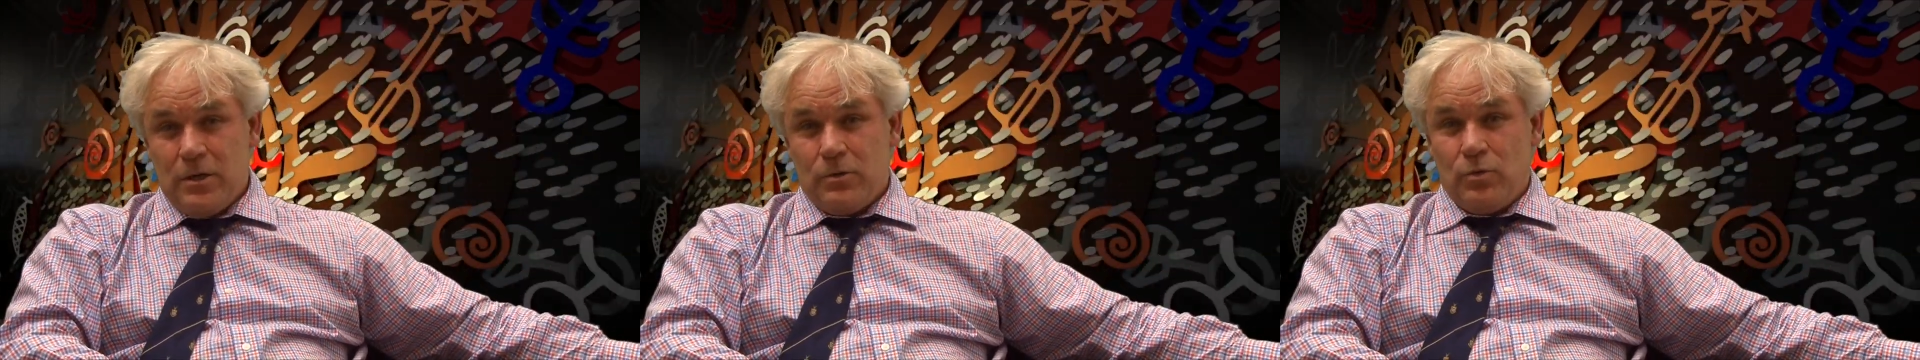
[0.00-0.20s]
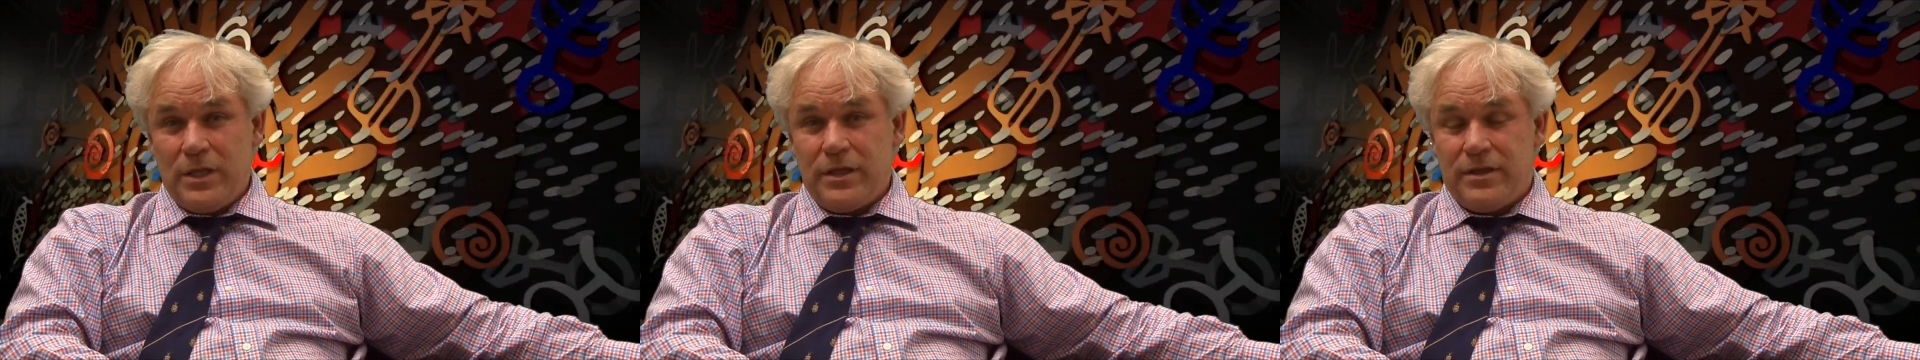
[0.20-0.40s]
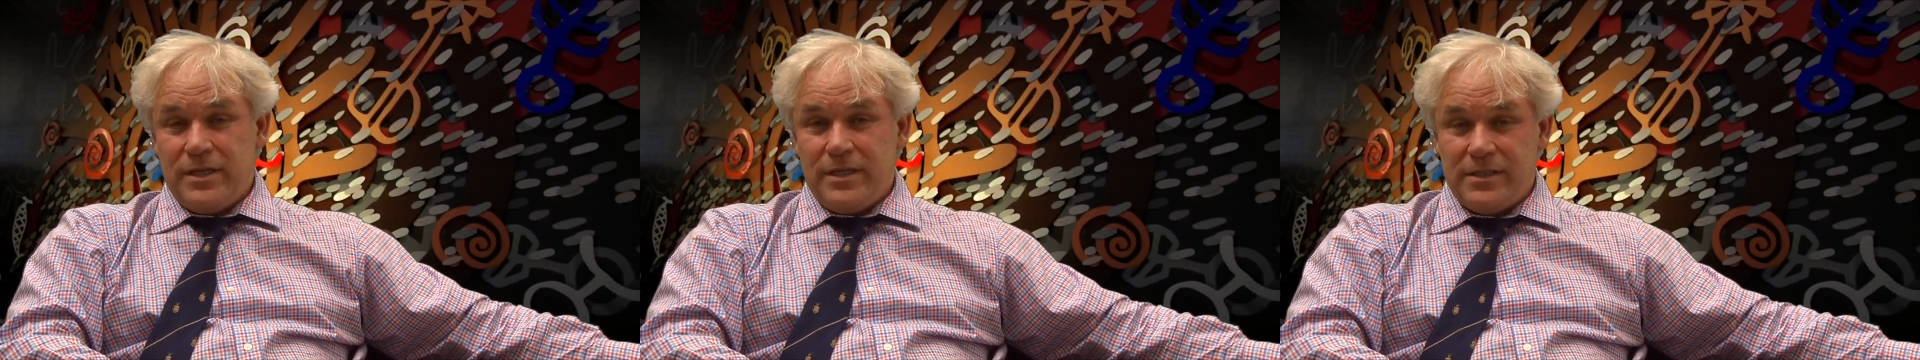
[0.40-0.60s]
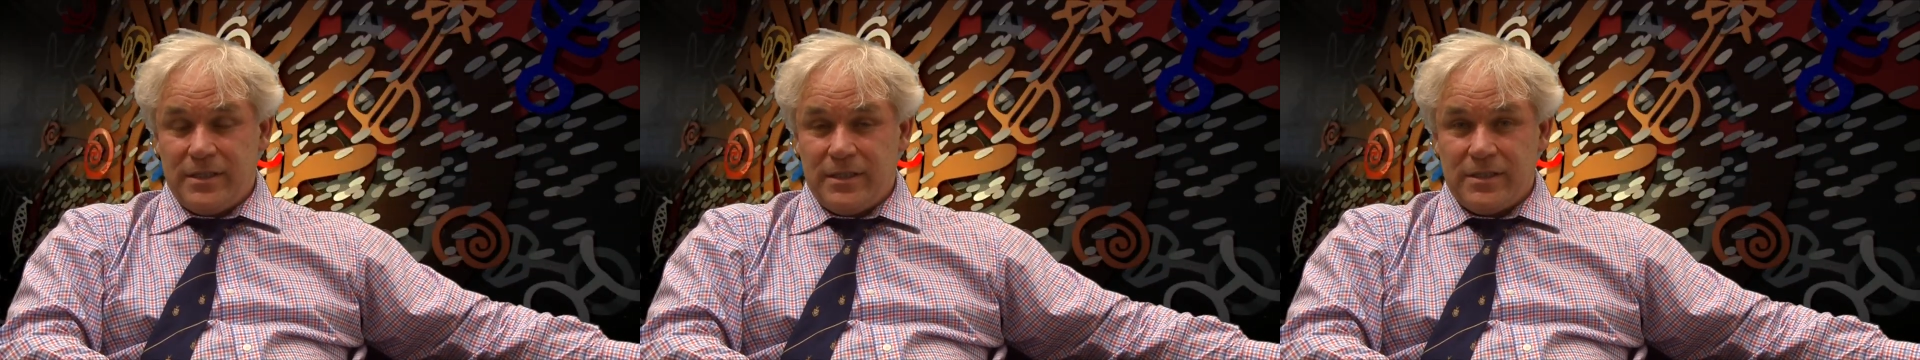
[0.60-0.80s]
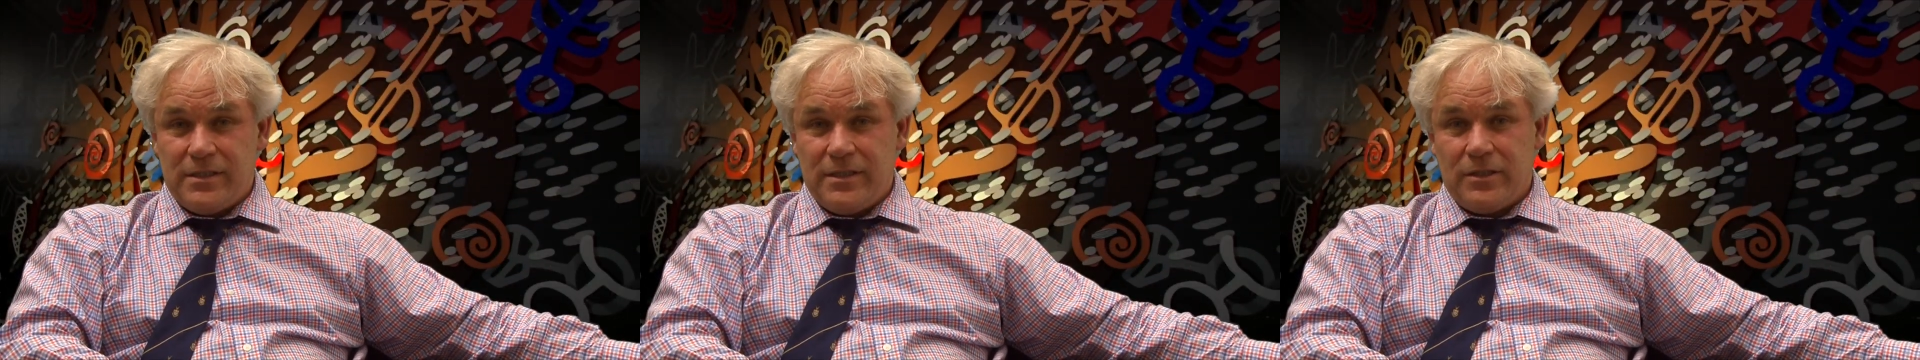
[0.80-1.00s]
with these
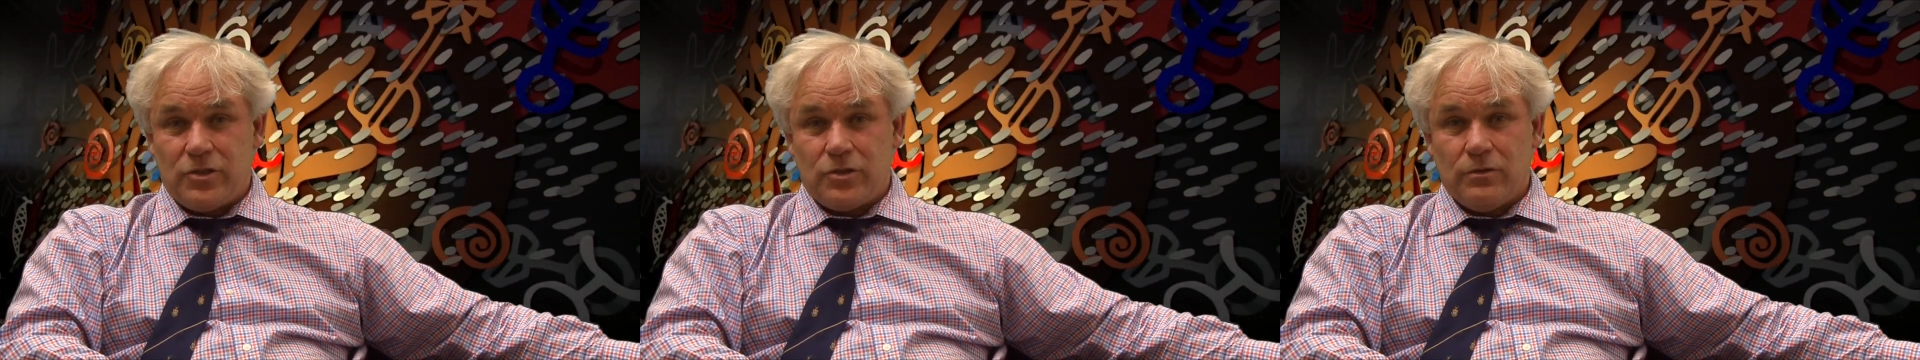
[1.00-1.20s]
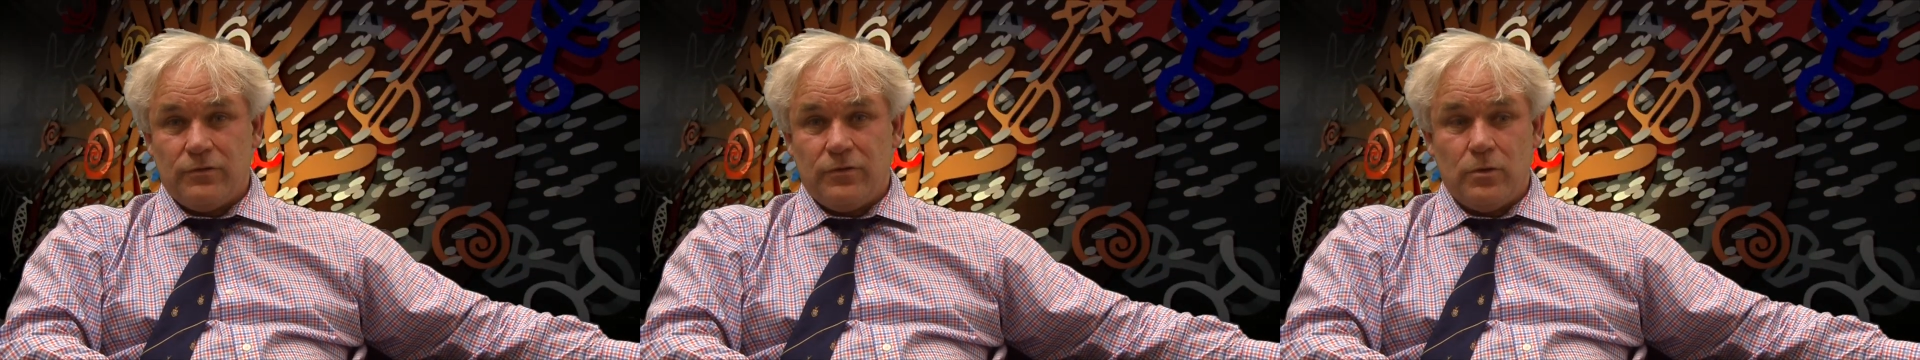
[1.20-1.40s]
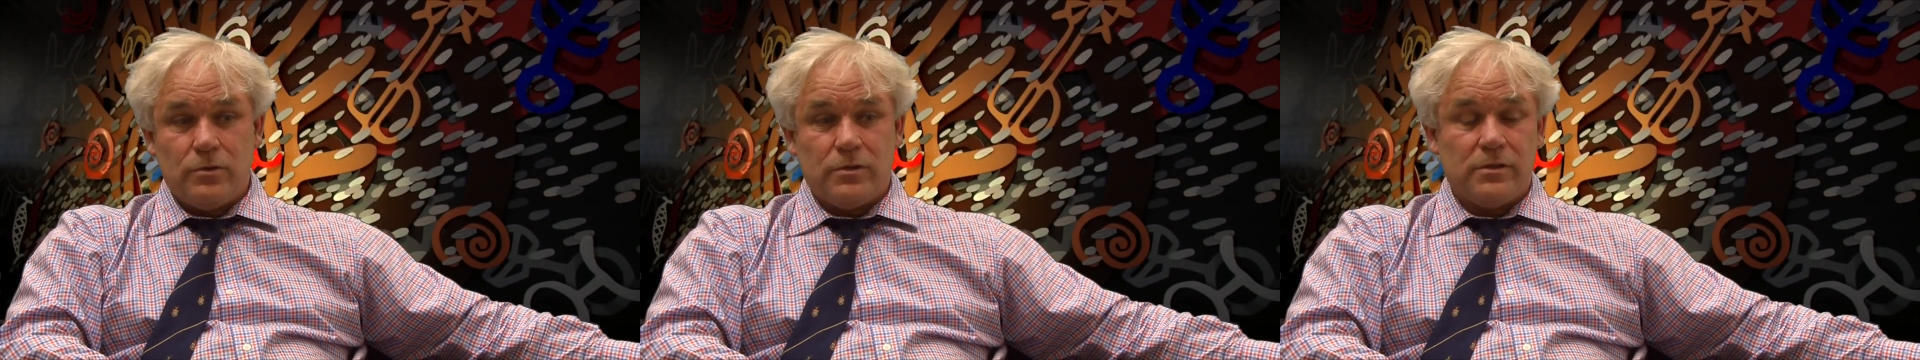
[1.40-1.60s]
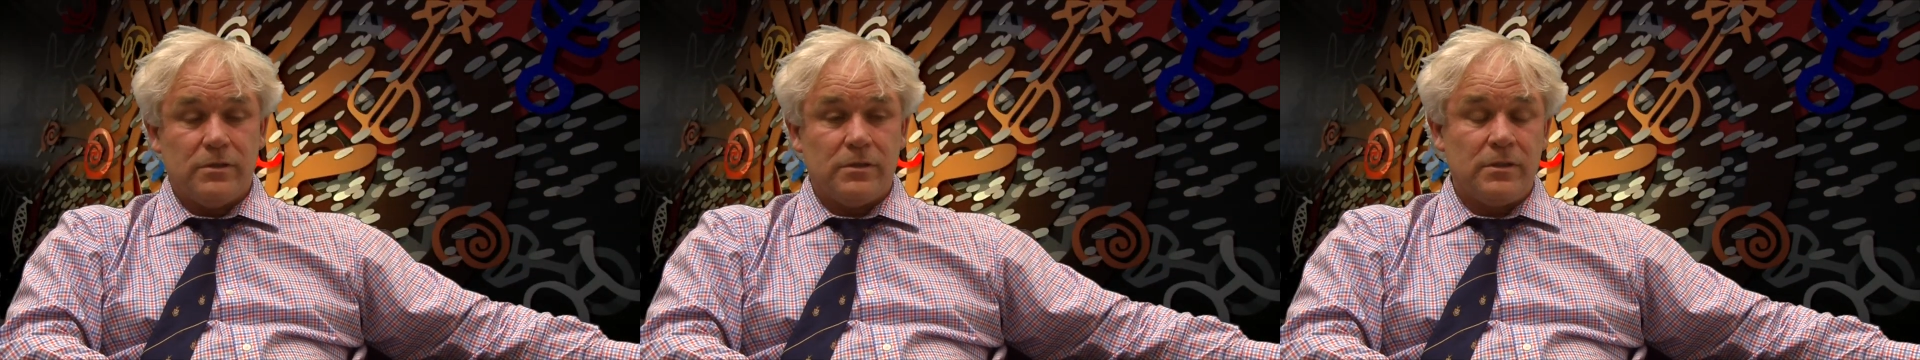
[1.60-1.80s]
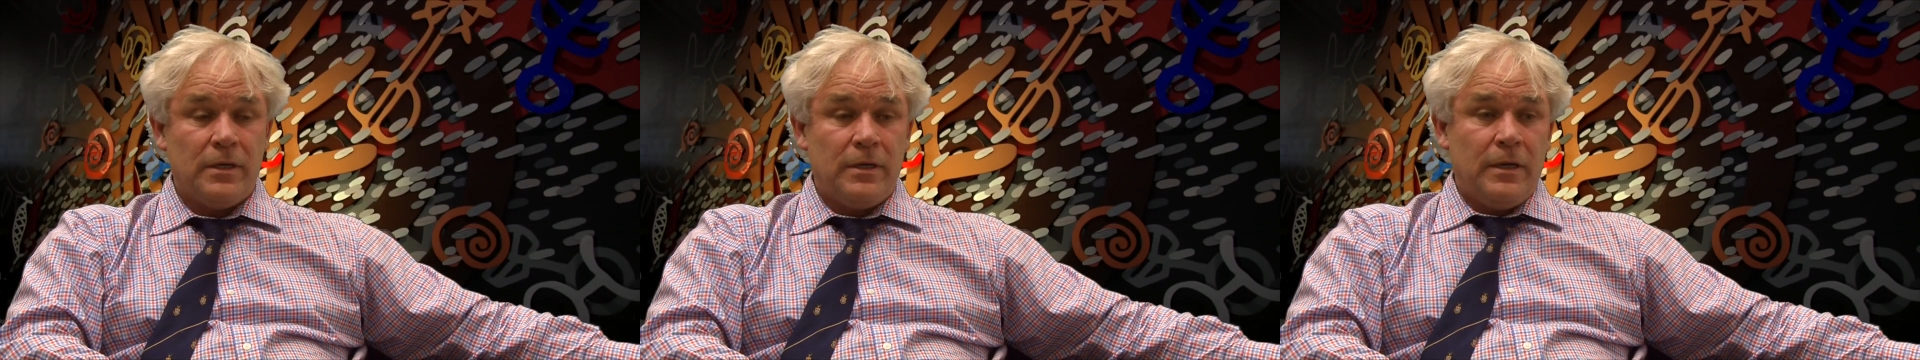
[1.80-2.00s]
instinctual
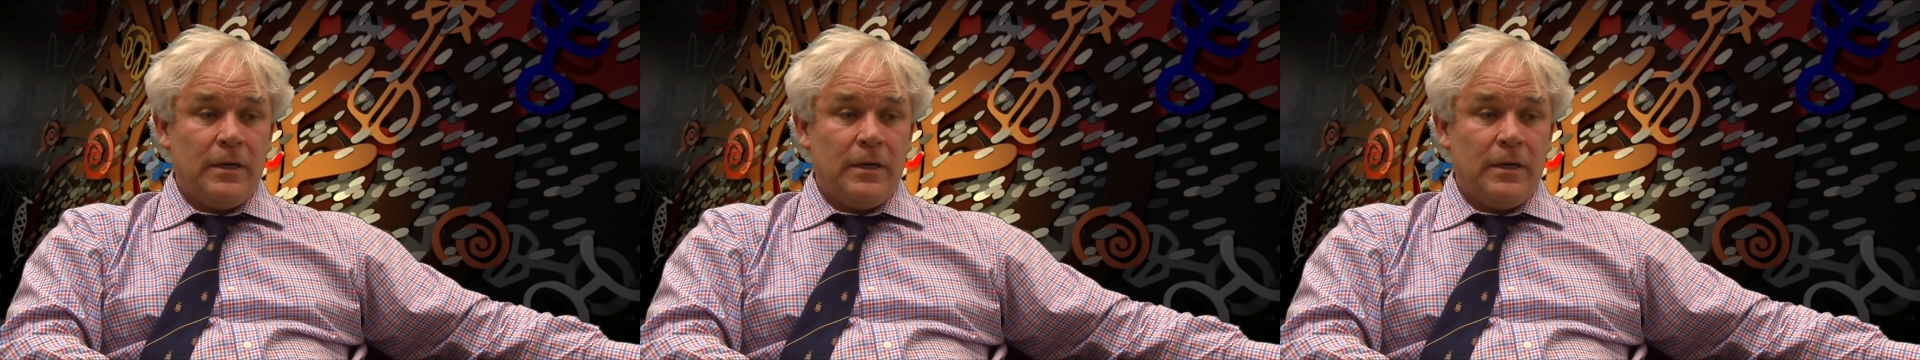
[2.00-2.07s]
forces